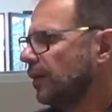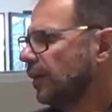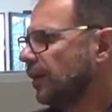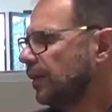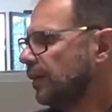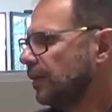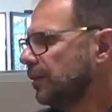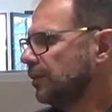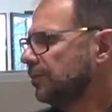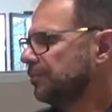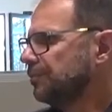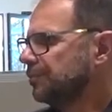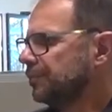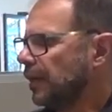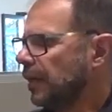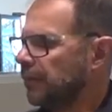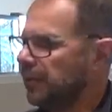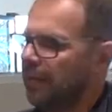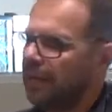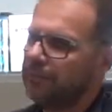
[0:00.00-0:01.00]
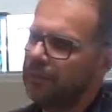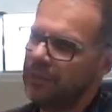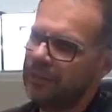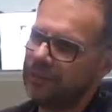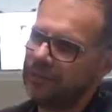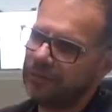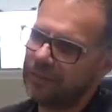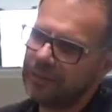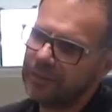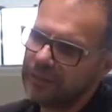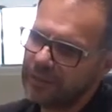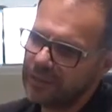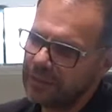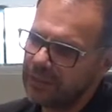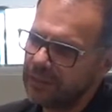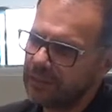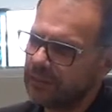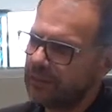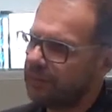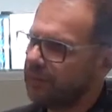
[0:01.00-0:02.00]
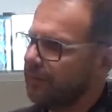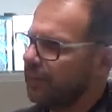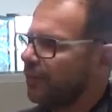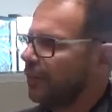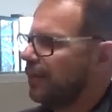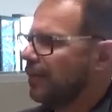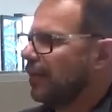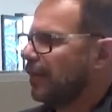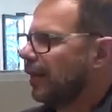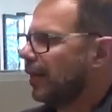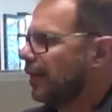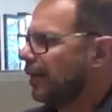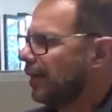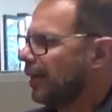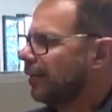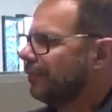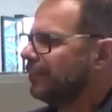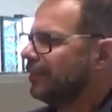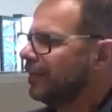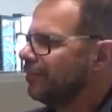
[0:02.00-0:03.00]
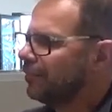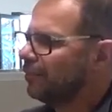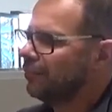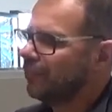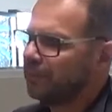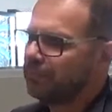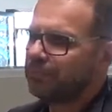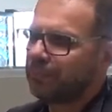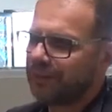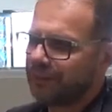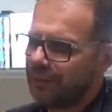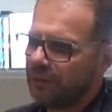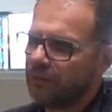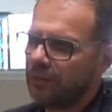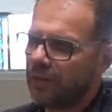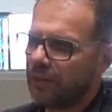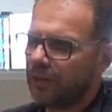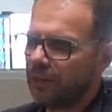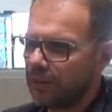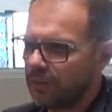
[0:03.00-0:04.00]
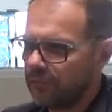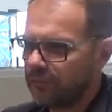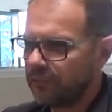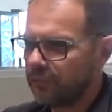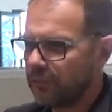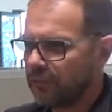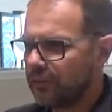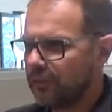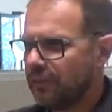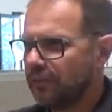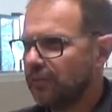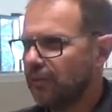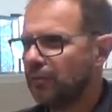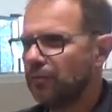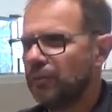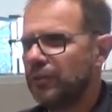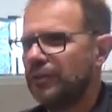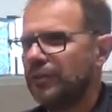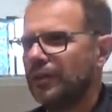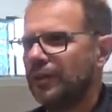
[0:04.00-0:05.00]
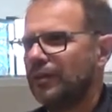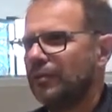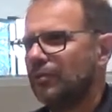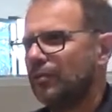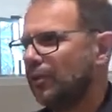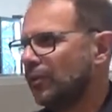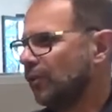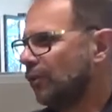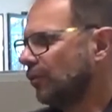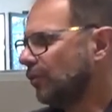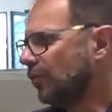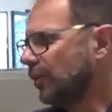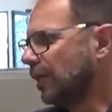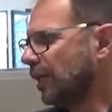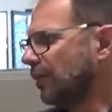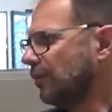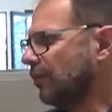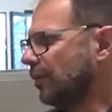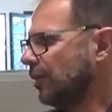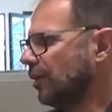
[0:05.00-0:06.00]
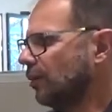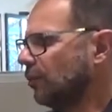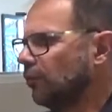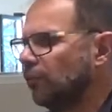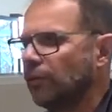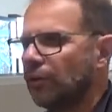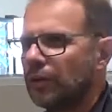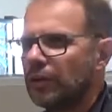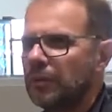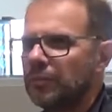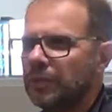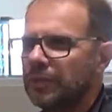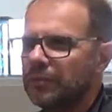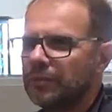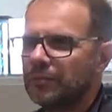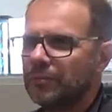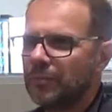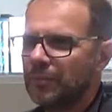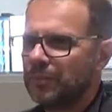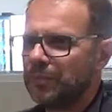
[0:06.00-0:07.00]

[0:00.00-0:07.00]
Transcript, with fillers: Um, I mean, I've been in I've never been particularly comfortable with the, the, the idea of ornament.